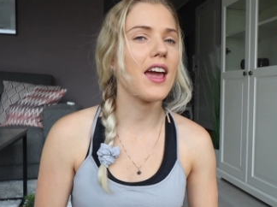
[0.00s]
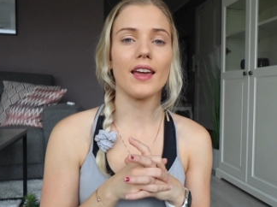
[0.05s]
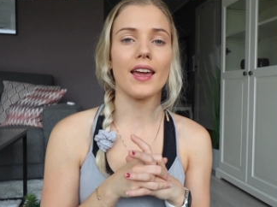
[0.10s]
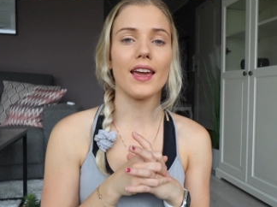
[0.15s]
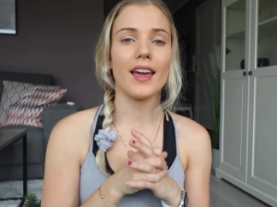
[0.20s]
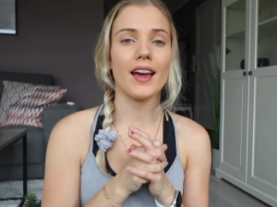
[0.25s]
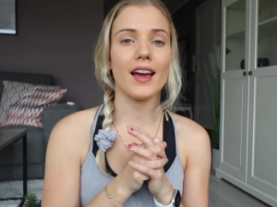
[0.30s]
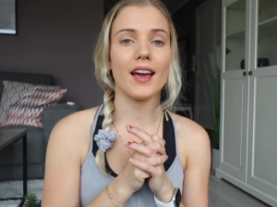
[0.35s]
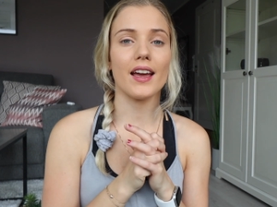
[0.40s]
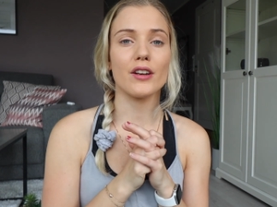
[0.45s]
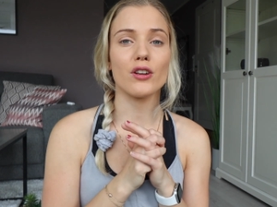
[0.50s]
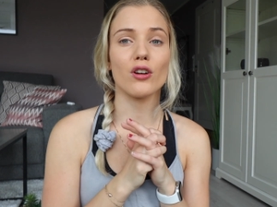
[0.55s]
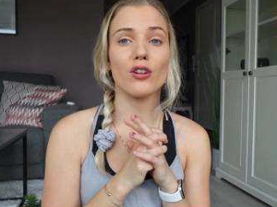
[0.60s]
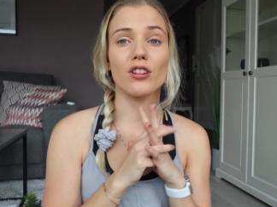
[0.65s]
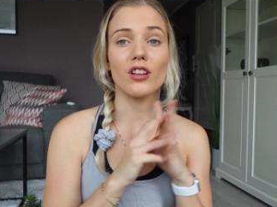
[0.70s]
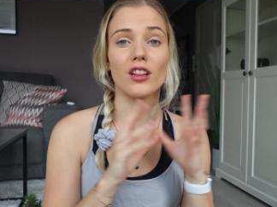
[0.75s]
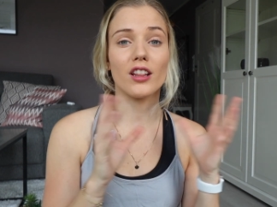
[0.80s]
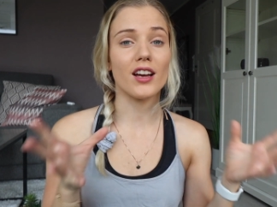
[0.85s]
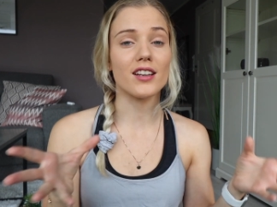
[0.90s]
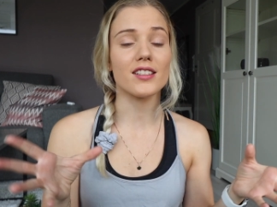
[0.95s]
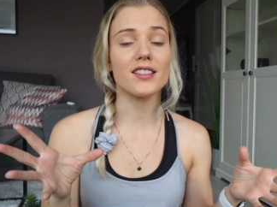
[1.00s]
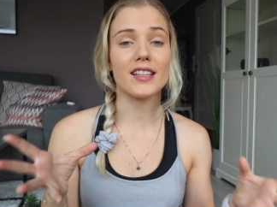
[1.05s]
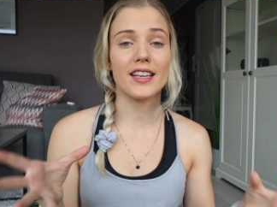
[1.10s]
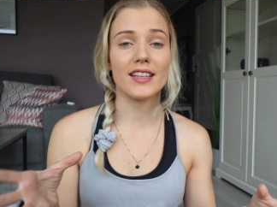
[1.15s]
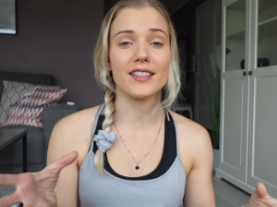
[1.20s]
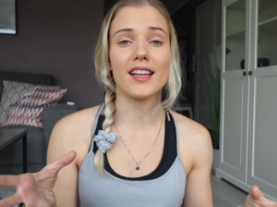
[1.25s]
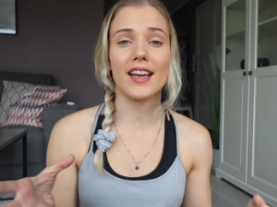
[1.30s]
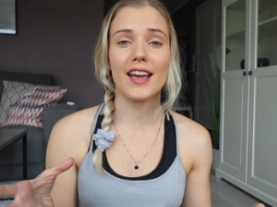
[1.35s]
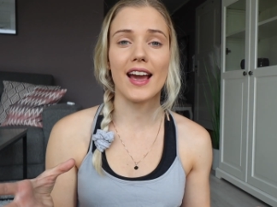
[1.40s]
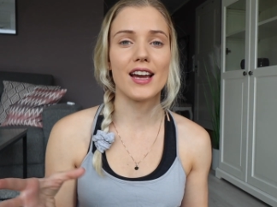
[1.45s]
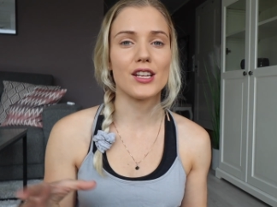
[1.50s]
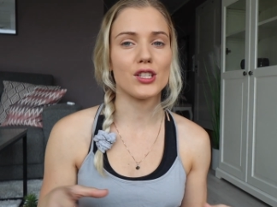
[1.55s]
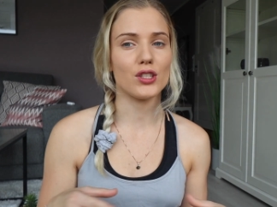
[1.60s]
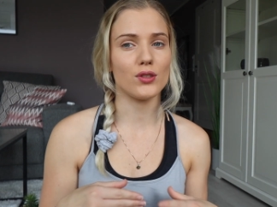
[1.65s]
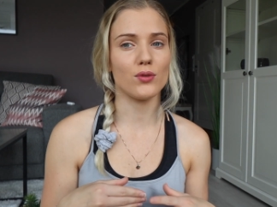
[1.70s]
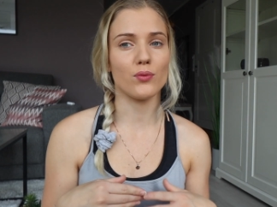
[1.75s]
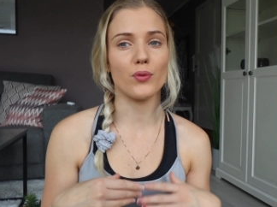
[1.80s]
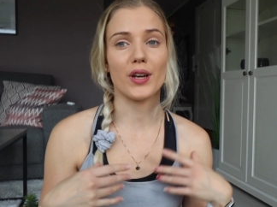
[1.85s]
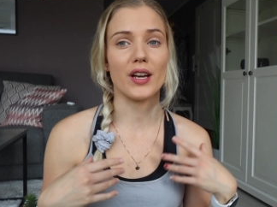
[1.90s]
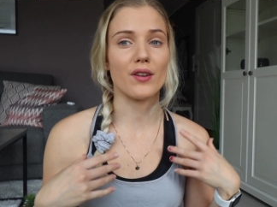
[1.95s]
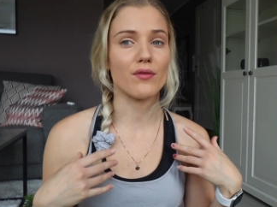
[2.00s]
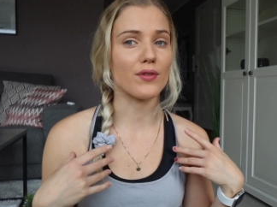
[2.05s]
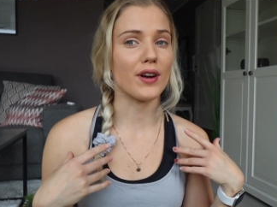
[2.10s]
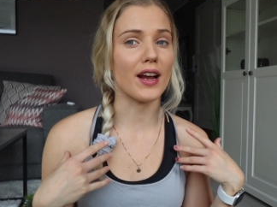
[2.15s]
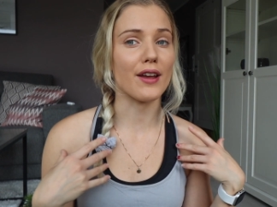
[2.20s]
And on the last leg day, I do whatever